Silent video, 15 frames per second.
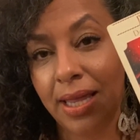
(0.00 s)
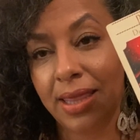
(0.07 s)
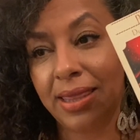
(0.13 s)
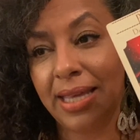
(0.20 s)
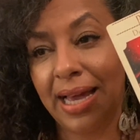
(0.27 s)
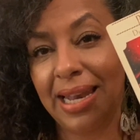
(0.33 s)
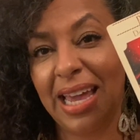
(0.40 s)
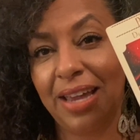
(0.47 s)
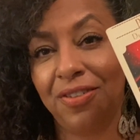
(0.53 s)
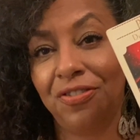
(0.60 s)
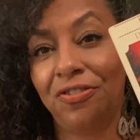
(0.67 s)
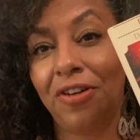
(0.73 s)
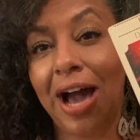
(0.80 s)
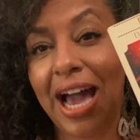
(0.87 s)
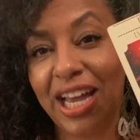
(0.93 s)
that like
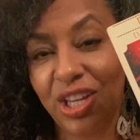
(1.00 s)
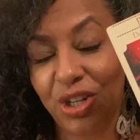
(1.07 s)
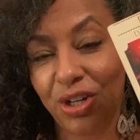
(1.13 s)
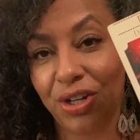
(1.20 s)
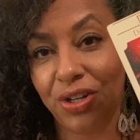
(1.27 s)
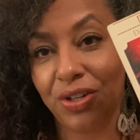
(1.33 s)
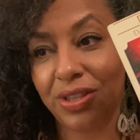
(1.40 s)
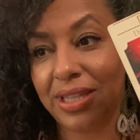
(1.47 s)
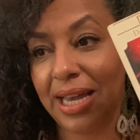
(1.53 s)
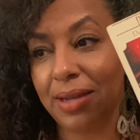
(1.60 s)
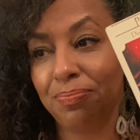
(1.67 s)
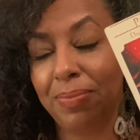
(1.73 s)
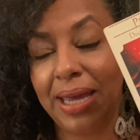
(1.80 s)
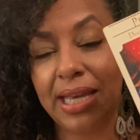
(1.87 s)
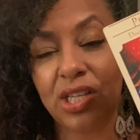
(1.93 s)
fire that
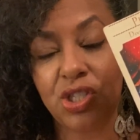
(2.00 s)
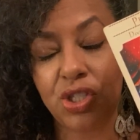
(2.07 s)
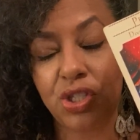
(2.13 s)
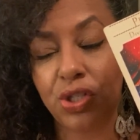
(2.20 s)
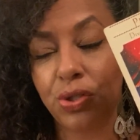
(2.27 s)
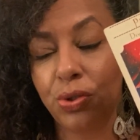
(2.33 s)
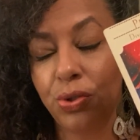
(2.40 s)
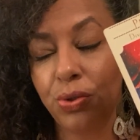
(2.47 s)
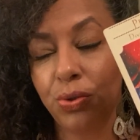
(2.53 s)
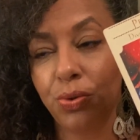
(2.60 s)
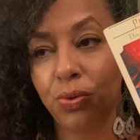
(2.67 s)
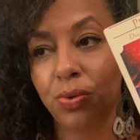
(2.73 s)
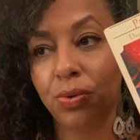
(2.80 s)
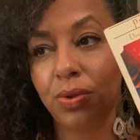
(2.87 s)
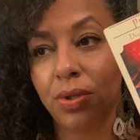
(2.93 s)
makes
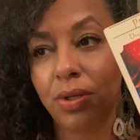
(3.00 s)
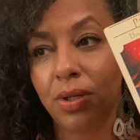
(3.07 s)
you